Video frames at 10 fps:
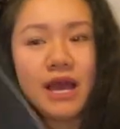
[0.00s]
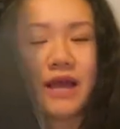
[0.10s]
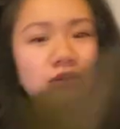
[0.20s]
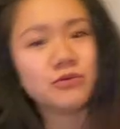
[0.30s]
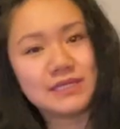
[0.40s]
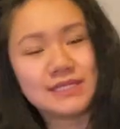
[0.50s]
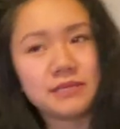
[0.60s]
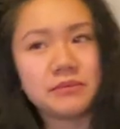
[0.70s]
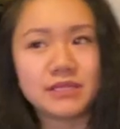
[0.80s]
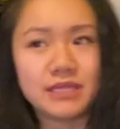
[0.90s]
I know with
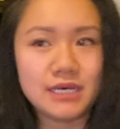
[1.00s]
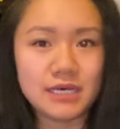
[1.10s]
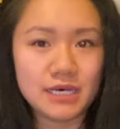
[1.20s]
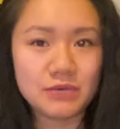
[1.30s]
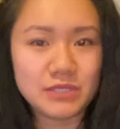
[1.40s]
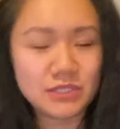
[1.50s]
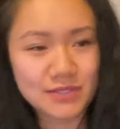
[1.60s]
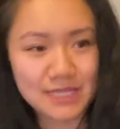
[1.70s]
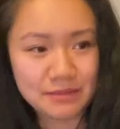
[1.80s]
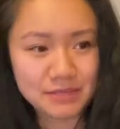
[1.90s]
some of the
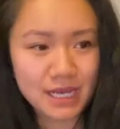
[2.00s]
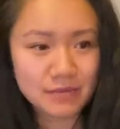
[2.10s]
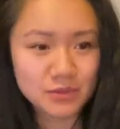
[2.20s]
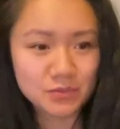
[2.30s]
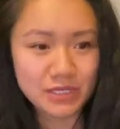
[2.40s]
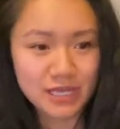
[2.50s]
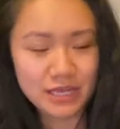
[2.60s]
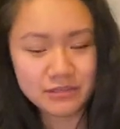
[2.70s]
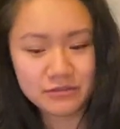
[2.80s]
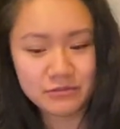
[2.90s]
Windows laptops, we
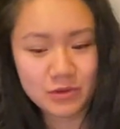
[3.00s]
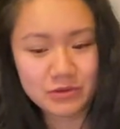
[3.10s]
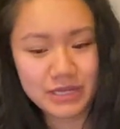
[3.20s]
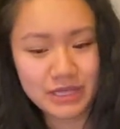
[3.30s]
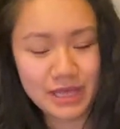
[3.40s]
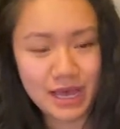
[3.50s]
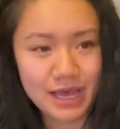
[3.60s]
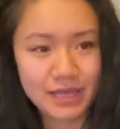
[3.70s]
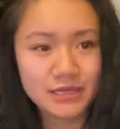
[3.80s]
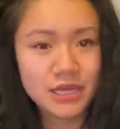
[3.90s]
kind of worry
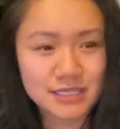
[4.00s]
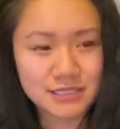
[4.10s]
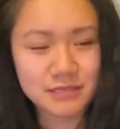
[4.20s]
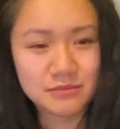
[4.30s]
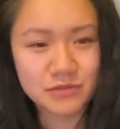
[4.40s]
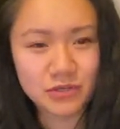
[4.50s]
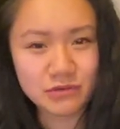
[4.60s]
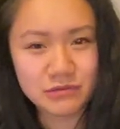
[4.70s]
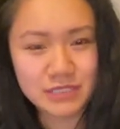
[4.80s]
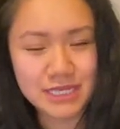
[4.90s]
that the systems are
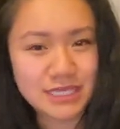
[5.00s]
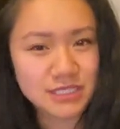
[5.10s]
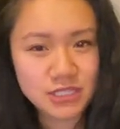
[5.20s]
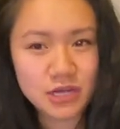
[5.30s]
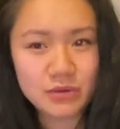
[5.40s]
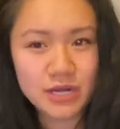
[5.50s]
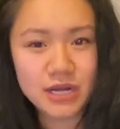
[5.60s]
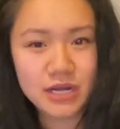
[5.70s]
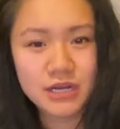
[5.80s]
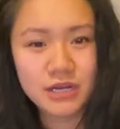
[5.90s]
going to get
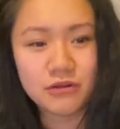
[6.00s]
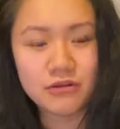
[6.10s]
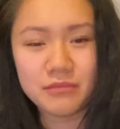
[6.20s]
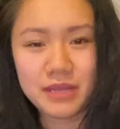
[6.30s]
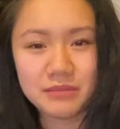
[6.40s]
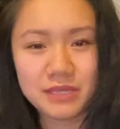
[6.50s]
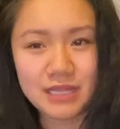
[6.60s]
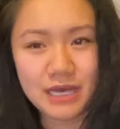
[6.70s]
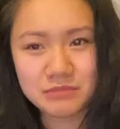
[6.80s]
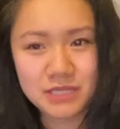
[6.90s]
slower or maybe
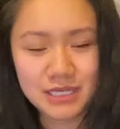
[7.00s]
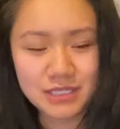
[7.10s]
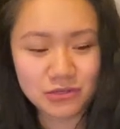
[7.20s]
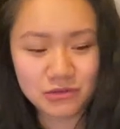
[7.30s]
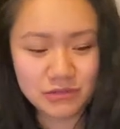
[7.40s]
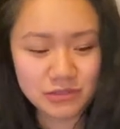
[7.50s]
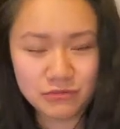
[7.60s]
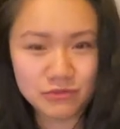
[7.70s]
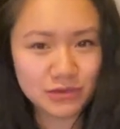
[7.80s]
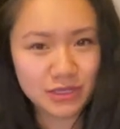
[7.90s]
the updates are going
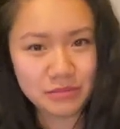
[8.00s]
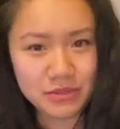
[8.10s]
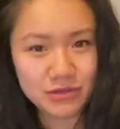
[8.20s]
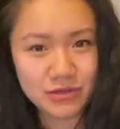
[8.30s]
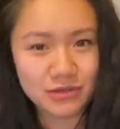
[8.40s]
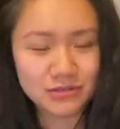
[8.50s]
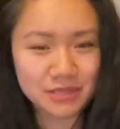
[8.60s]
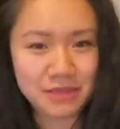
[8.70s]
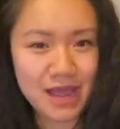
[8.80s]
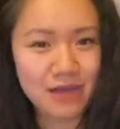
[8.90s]
to ruin the computer
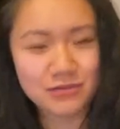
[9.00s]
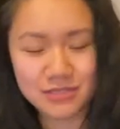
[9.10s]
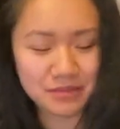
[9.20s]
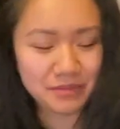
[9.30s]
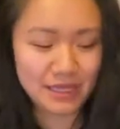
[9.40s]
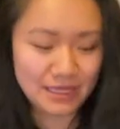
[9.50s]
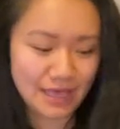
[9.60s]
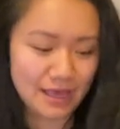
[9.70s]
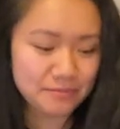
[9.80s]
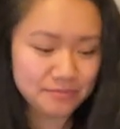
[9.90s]
somehow or something like
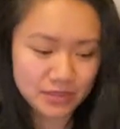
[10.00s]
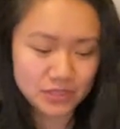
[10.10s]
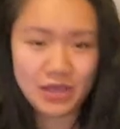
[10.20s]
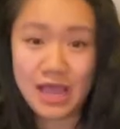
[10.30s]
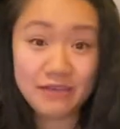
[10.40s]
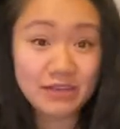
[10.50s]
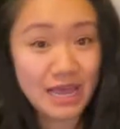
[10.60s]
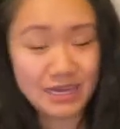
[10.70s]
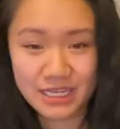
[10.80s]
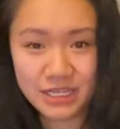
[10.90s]
that. So I haven't
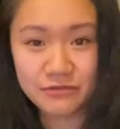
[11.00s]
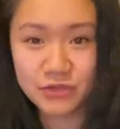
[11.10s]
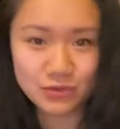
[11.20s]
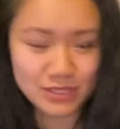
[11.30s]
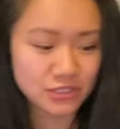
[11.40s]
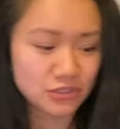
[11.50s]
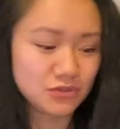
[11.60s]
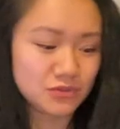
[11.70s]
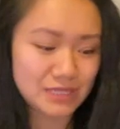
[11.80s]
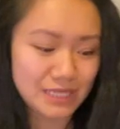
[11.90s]
had any of those
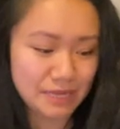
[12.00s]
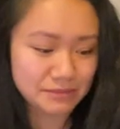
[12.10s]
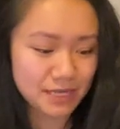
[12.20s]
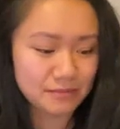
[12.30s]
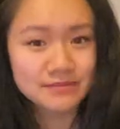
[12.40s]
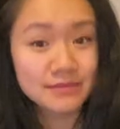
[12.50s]
issues with the laptop.